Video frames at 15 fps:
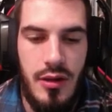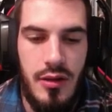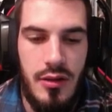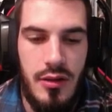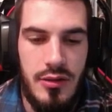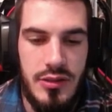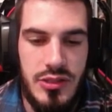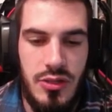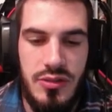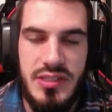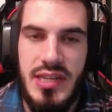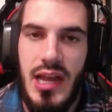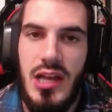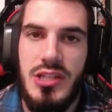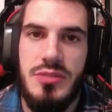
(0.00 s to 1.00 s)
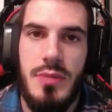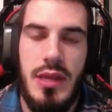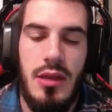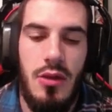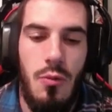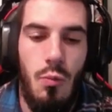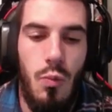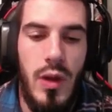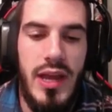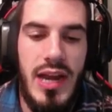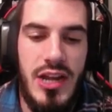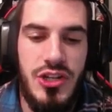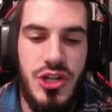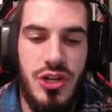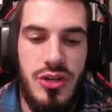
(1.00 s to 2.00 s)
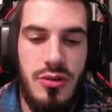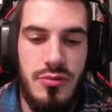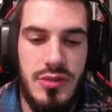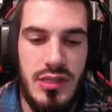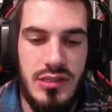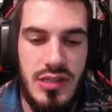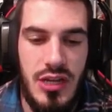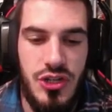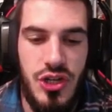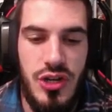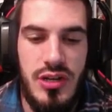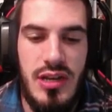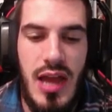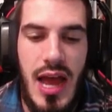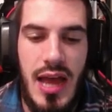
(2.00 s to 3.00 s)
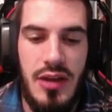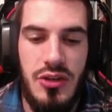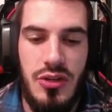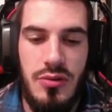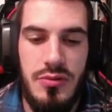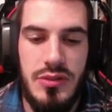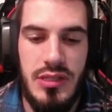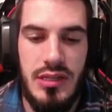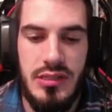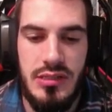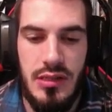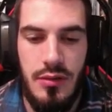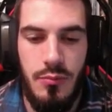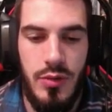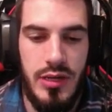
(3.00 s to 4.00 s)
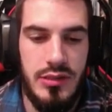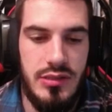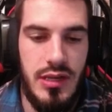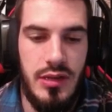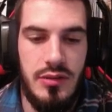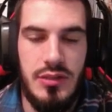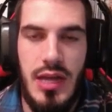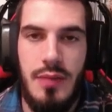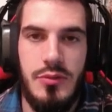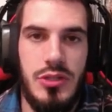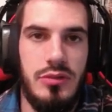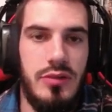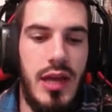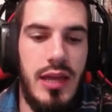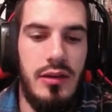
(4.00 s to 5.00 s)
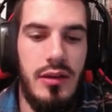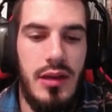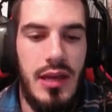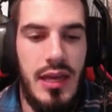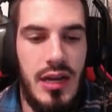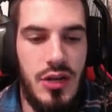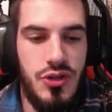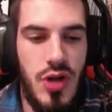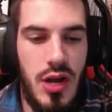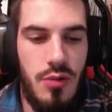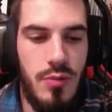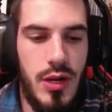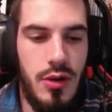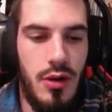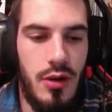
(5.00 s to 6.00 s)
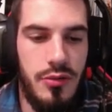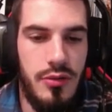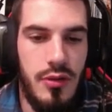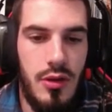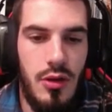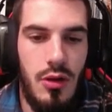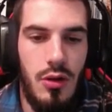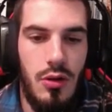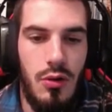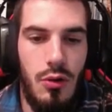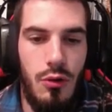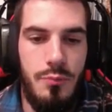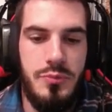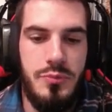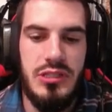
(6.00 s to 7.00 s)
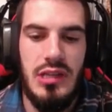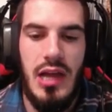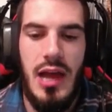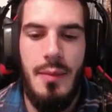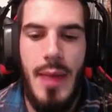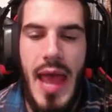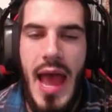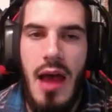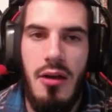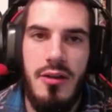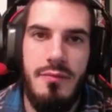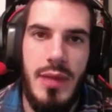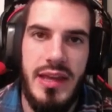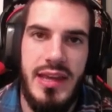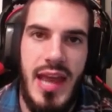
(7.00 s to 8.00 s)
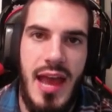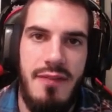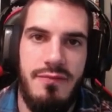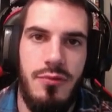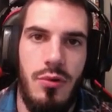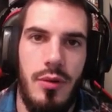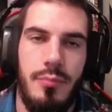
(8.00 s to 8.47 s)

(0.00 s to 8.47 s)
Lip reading: So it tells me when I should use this. I should not use this when it's like time too late and I try to regrowth. Oops, I'm out of my cat form.